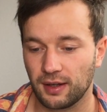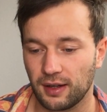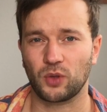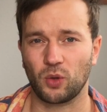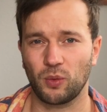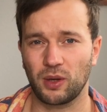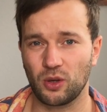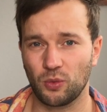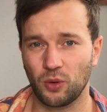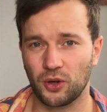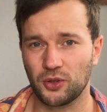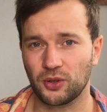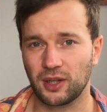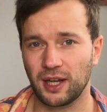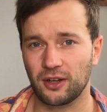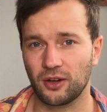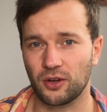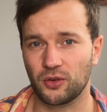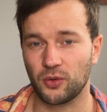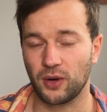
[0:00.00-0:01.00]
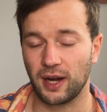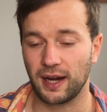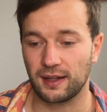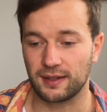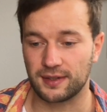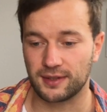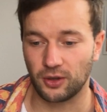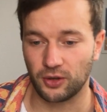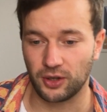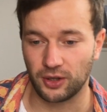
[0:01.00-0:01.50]
when you want to get on
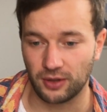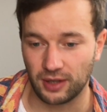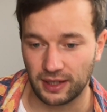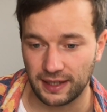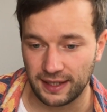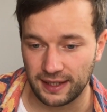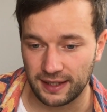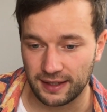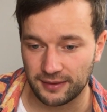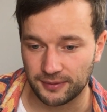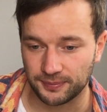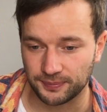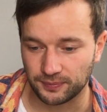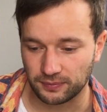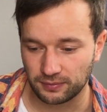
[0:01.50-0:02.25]
rails, so you lean,